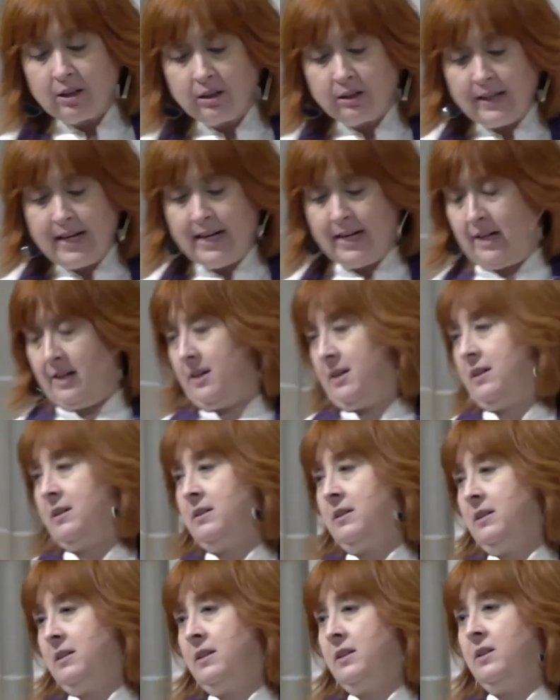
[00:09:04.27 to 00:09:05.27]
are
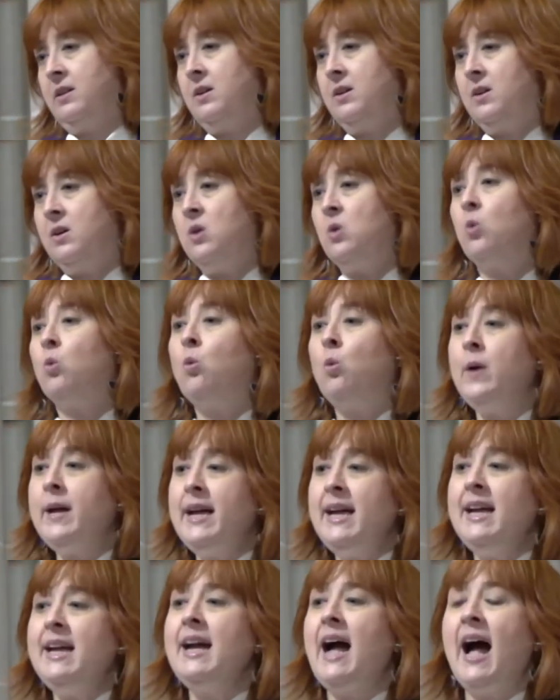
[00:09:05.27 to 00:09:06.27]
clear.
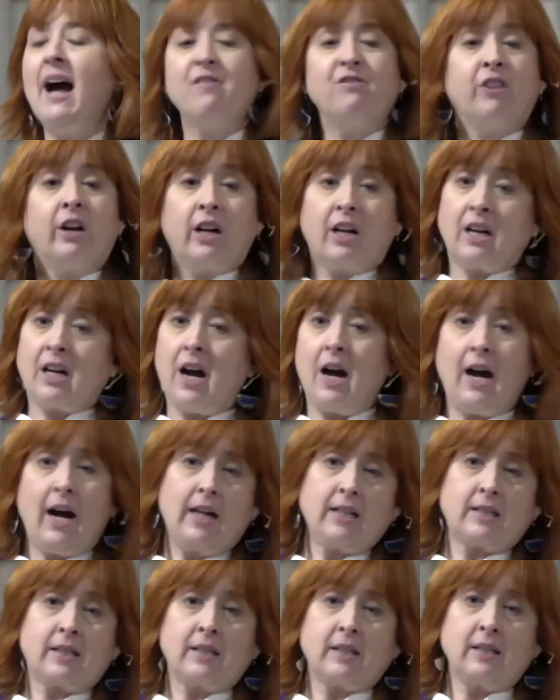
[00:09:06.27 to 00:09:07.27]
We have
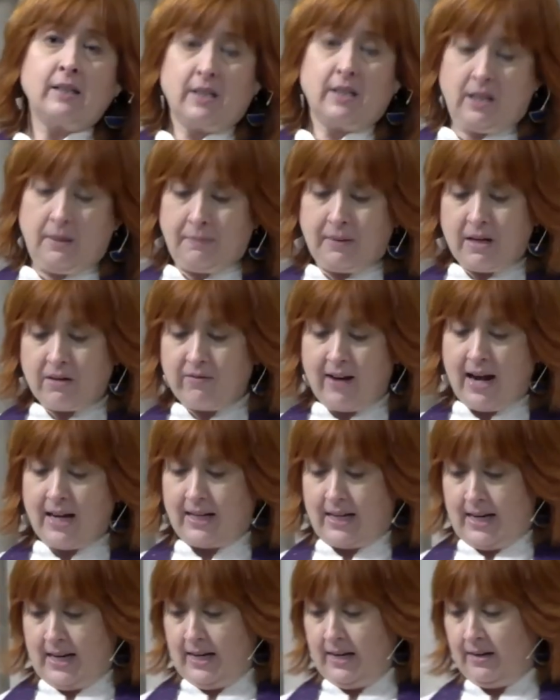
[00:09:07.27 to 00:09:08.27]
got to be
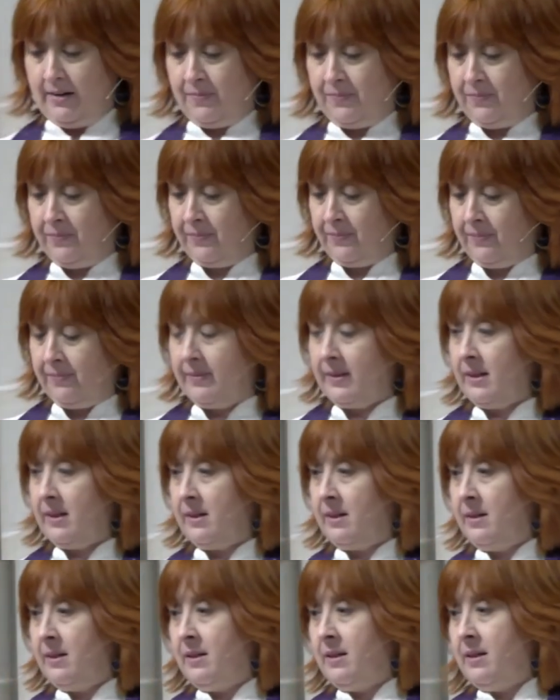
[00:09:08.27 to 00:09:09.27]
ready.
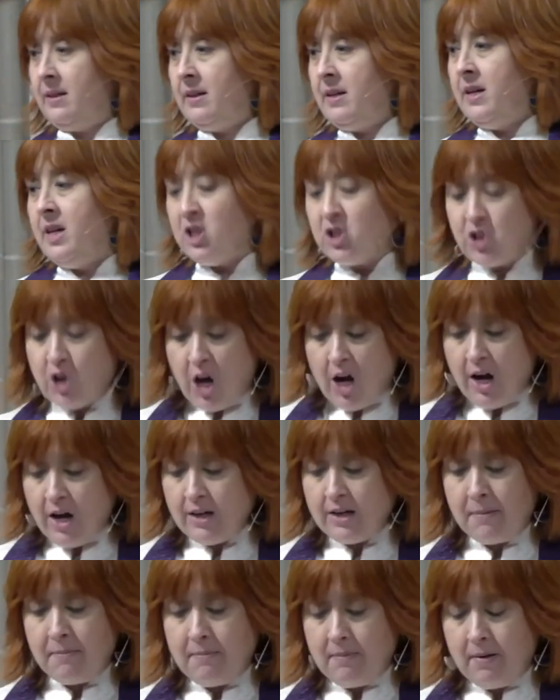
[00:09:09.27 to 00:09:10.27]

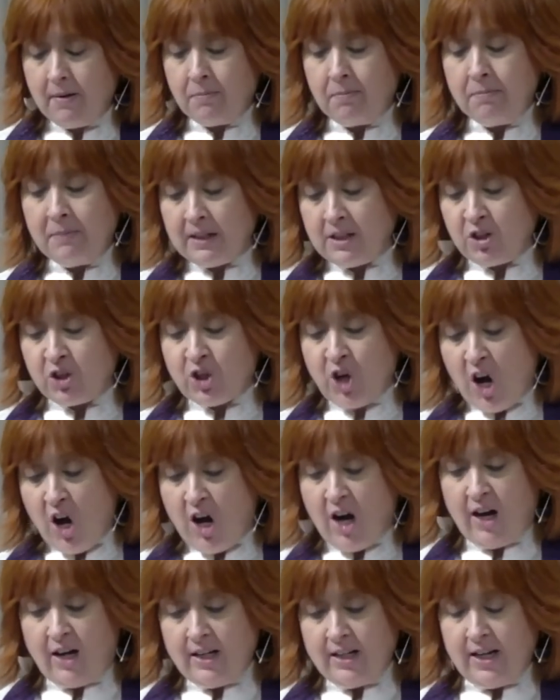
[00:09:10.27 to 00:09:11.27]
John,
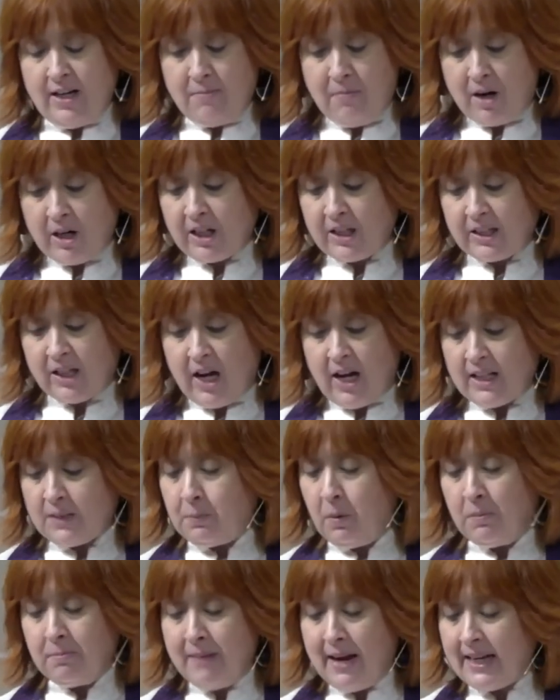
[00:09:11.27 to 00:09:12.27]
John in Mark's
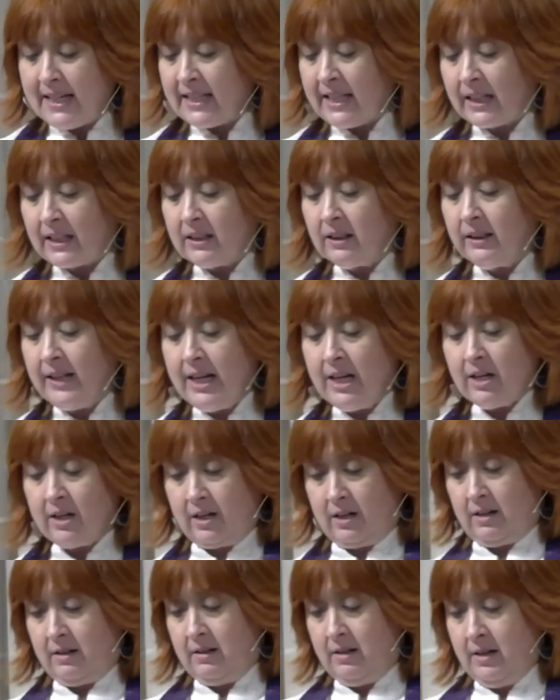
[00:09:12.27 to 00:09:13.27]
gospel makes it
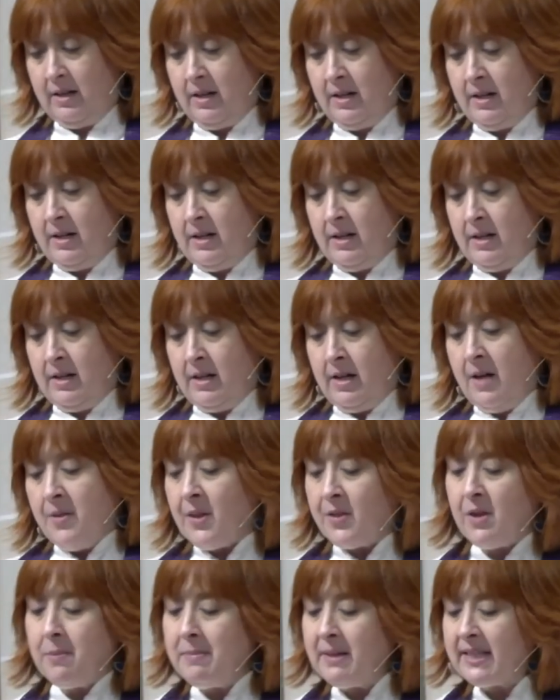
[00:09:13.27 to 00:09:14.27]
clear
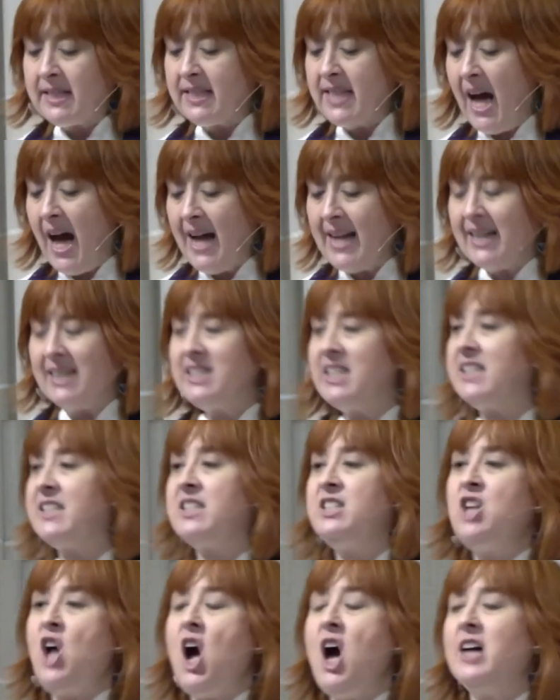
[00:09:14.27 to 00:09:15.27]
that the Messiah
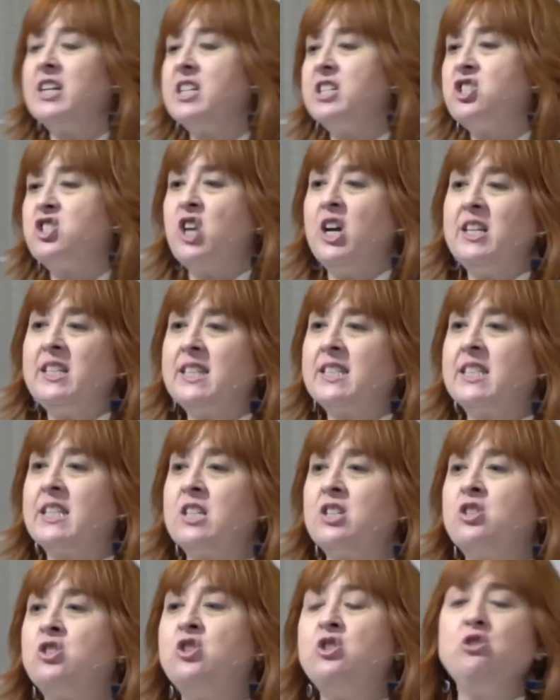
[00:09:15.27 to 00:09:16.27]
does not
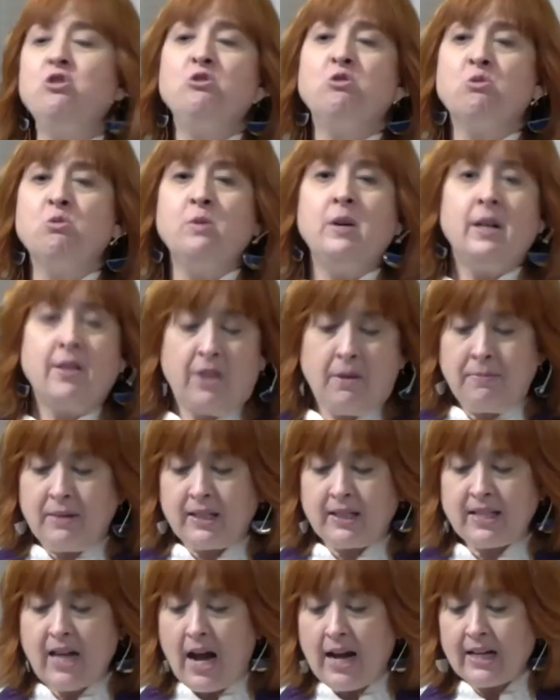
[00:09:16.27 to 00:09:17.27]
just do the
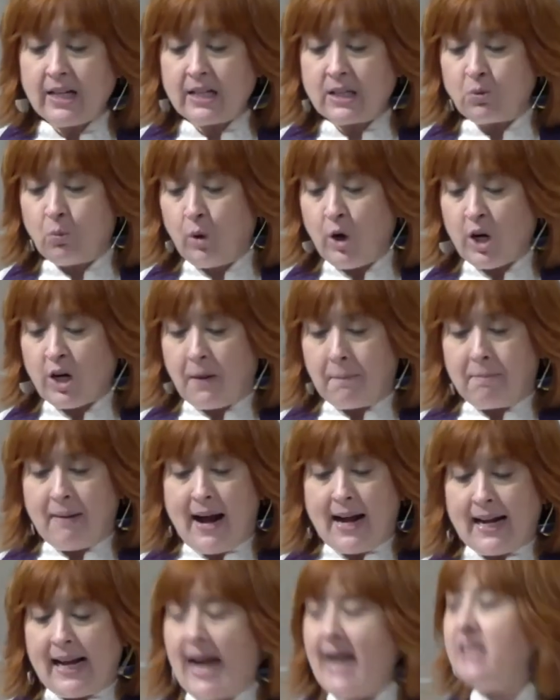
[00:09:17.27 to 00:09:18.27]
Messiah's work
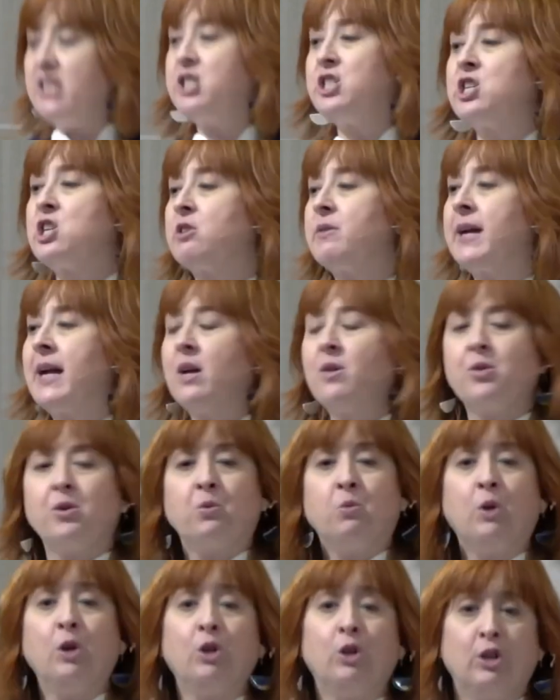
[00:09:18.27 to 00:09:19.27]
by entering
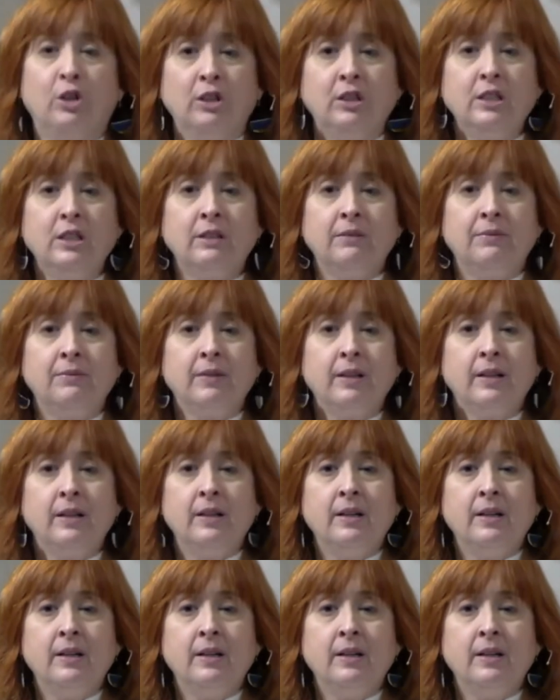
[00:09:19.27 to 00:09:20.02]
the world